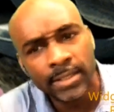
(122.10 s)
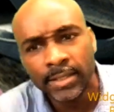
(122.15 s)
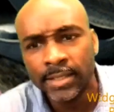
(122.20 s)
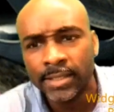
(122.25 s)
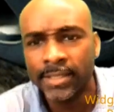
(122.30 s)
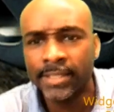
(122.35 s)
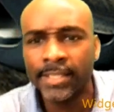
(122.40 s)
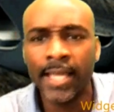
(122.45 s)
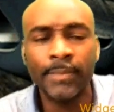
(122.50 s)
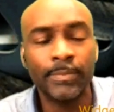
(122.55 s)

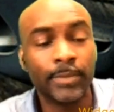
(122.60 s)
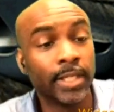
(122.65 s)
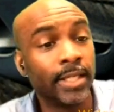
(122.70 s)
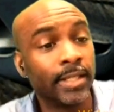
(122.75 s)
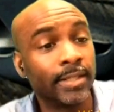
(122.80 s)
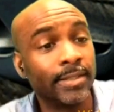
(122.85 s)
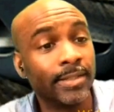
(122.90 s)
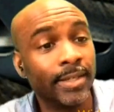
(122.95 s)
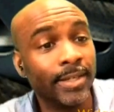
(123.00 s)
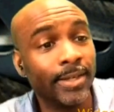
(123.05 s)
So, you
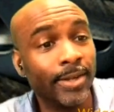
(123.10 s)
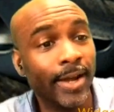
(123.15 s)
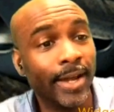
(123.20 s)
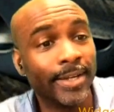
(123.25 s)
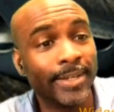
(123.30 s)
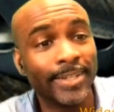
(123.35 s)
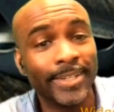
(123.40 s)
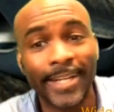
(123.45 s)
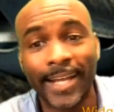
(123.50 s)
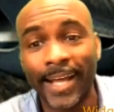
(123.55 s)
know I can
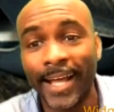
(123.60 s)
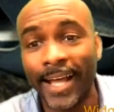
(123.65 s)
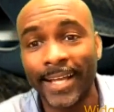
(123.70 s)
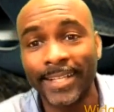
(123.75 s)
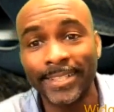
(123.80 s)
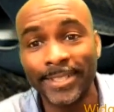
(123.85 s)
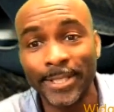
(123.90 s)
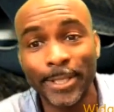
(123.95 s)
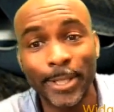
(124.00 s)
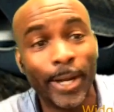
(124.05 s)
get that high.
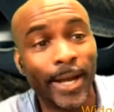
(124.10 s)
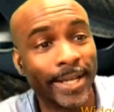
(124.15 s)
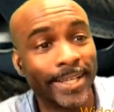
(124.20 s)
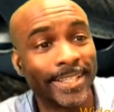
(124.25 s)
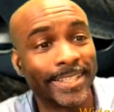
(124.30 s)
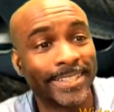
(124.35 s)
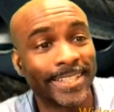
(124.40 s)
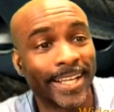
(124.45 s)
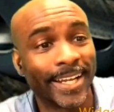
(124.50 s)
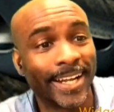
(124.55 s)
You know I can
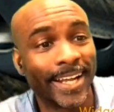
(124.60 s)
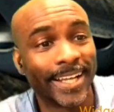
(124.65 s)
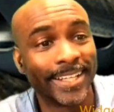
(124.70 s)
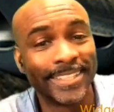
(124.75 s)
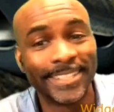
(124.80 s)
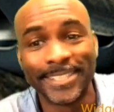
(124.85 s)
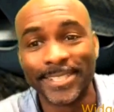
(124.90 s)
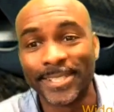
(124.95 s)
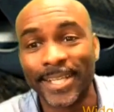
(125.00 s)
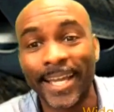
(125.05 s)
get that high,
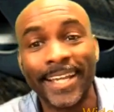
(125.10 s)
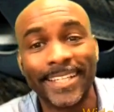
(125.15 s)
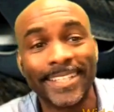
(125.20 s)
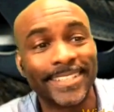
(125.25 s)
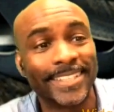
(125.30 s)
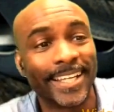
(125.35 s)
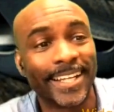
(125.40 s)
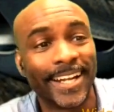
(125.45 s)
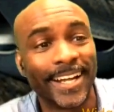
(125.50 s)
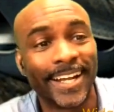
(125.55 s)
did you? I get
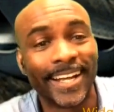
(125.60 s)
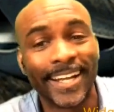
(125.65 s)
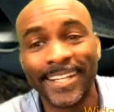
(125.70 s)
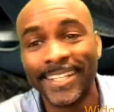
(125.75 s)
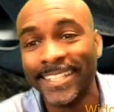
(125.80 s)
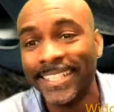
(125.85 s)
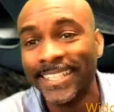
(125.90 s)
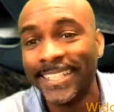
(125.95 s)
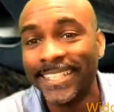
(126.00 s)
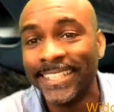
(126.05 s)
that high.
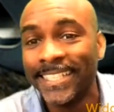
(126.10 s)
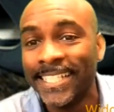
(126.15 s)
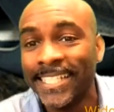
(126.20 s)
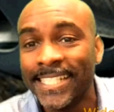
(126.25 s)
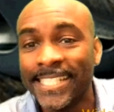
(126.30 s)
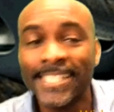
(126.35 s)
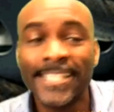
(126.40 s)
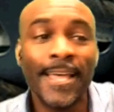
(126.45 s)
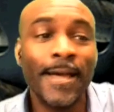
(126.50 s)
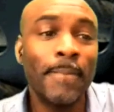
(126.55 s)

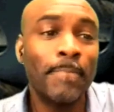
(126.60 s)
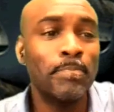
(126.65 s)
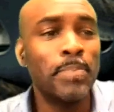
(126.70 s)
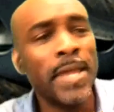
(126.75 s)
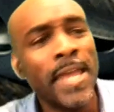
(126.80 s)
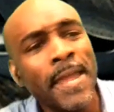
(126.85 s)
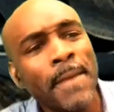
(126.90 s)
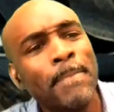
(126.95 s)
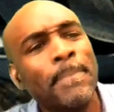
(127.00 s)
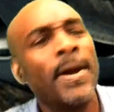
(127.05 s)
Some
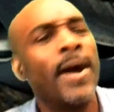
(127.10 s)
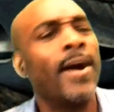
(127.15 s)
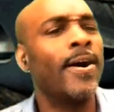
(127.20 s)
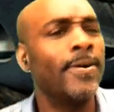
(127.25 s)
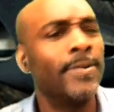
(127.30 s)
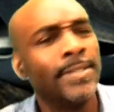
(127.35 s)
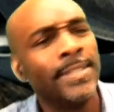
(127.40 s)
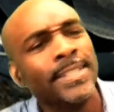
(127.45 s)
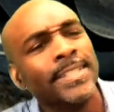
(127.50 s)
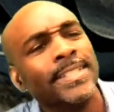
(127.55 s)
people
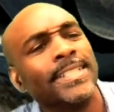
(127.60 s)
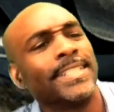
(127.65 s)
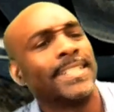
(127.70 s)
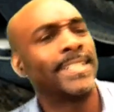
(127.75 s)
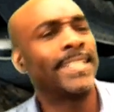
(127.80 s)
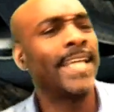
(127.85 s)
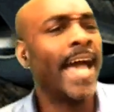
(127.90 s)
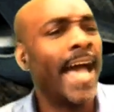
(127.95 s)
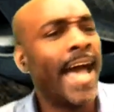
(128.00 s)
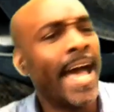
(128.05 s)

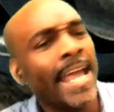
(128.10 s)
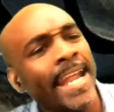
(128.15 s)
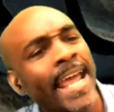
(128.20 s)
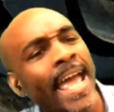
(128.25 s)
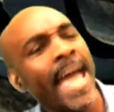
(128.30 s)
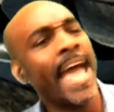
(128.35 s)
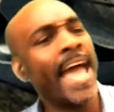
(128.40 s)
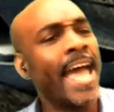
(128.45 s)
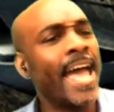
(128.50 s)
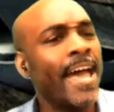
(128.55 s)
gotta
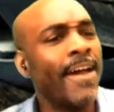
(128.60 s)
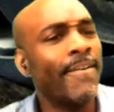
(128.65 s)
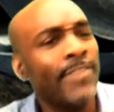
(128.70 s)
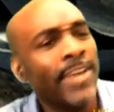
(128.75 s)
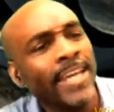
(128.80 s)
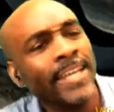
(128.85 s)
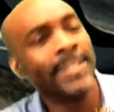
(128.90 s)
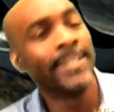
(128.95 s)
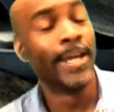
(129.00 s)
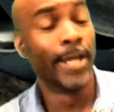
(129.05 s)
have
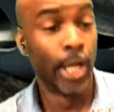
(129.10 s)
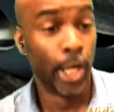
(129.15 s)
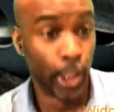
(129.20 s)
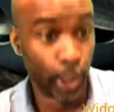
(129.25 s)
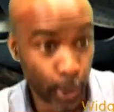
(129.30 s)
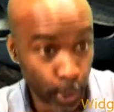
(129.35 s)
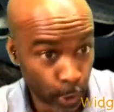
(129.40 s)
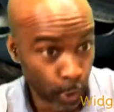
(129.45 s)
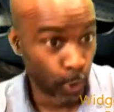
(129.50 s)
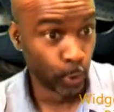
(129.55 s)
it.
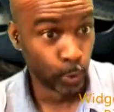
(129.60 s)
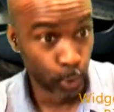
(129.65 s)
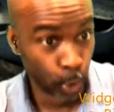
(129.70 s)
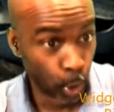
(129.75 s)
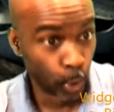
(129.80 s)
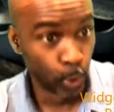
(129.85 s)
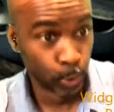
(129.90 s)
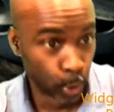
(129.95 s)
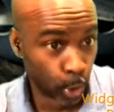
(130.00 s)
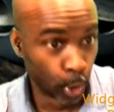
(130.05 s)
But
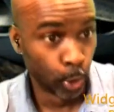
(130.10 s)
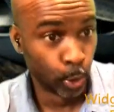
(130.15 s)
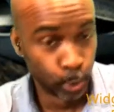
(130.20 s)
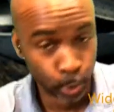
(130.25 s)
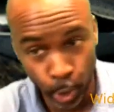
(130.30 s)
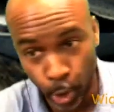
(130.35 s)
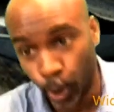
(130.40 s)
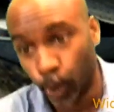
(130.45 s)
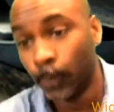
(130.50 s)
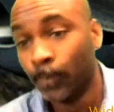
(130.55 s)

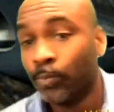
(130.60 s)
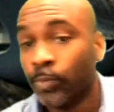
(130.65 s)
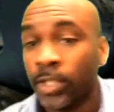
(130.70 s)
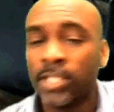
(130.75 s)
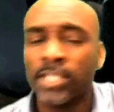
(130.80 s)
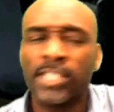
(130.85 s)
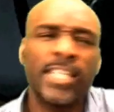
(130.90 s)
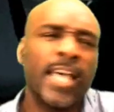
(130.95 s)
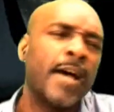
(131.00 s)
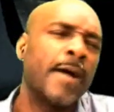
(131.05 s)
don't.
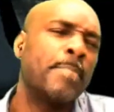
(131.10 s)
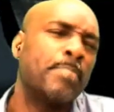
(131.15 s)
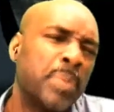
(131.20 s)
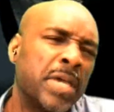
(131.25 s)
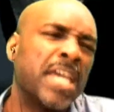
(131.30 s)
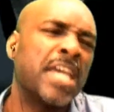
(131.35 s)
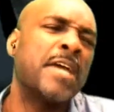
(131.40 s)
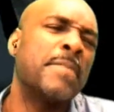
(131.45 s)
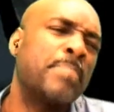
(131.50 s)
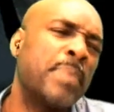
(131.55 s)
Some
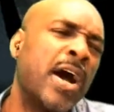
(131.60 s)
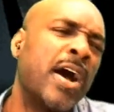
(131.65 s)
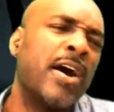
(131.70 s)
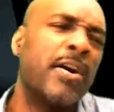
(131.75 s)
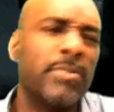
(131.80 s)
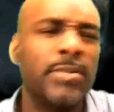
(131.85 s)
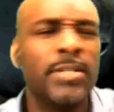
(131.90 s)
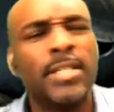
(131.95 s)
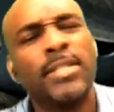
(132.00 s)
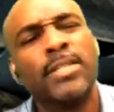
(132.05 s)

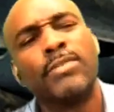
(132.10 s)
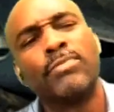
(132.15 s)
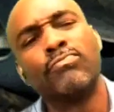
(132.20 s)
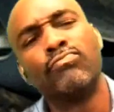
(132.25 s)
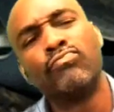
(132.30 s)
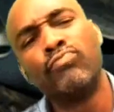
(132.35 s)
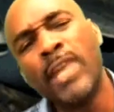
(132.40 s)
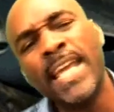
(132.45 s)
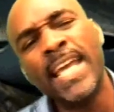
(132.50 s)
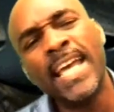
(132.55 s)
people
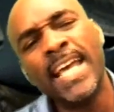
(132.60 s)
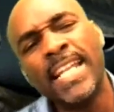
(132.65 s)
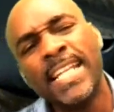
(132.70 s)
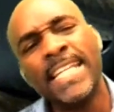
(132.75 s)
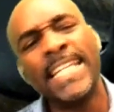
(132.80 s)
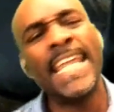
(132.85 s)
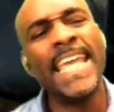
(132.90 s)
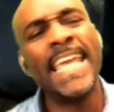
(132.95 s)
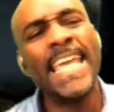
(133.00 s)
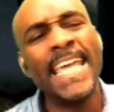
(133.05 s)
really
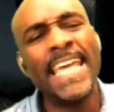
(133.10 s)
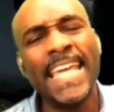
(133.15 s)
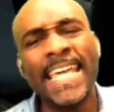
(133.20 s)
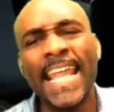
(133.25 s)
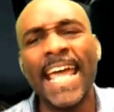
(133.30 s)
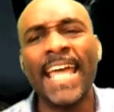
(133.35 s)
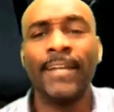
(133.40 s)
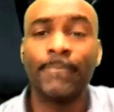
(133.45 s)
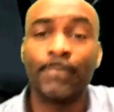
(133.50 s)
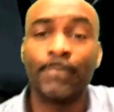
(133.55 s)
need it.